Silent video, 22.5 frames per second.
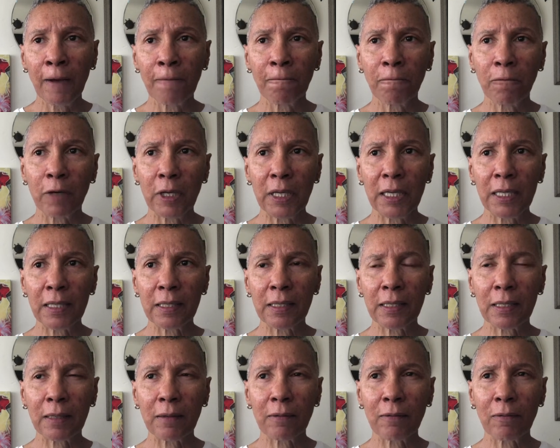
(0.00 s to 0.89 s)

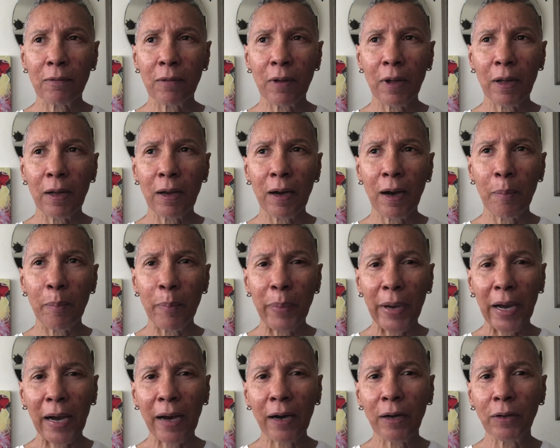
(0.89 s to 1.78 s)
was
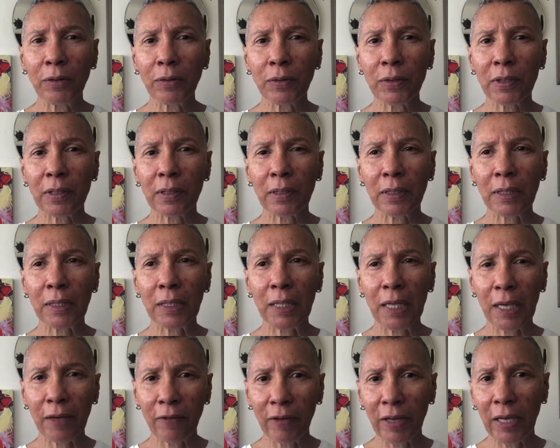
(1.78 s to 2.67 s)
about
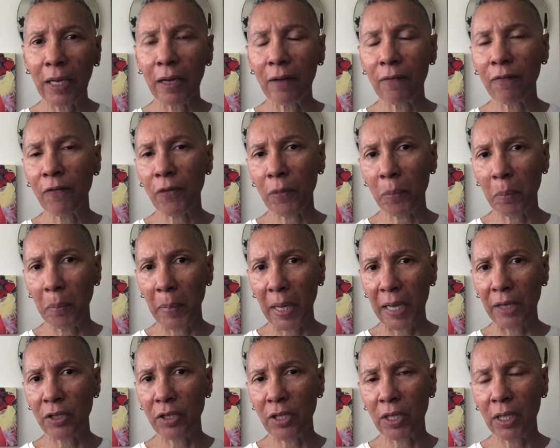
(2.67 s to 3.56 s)
giving
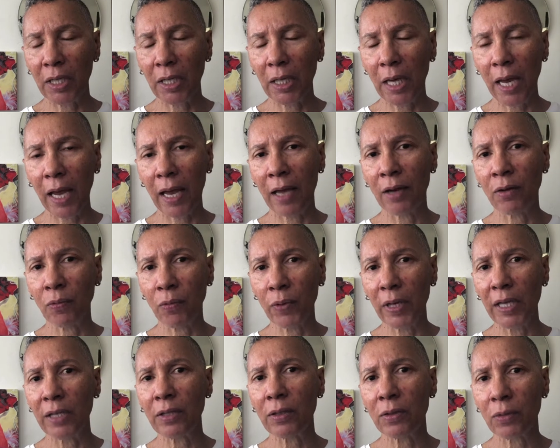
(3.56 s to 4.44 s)
information and
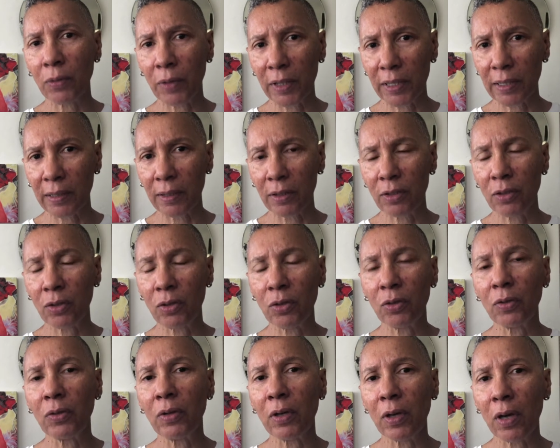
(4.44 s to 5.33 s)
resources
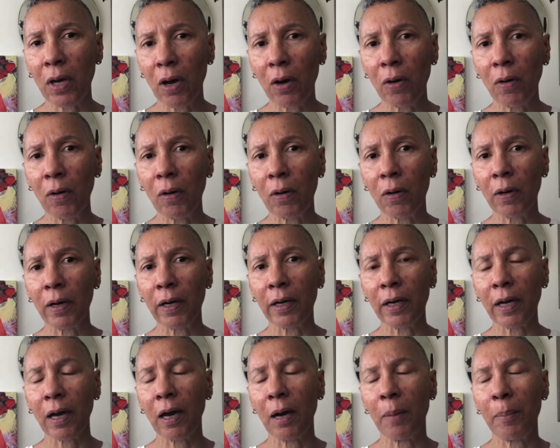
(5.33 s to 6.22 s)
to the
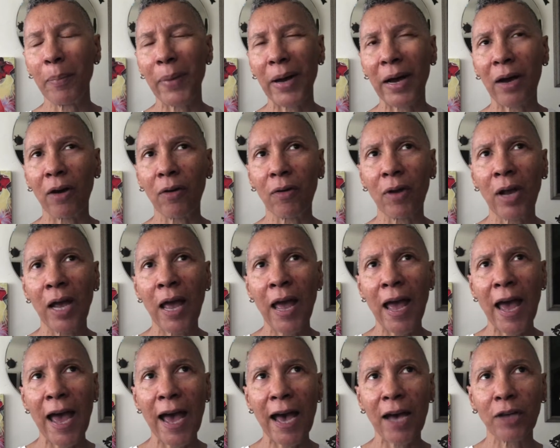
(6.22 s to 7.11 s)
cohort about
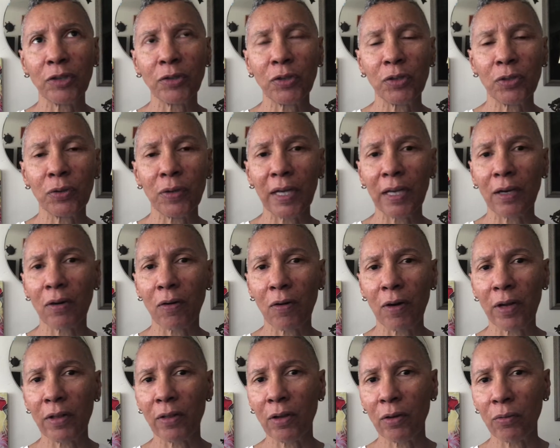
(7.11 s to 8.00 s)
how to get on the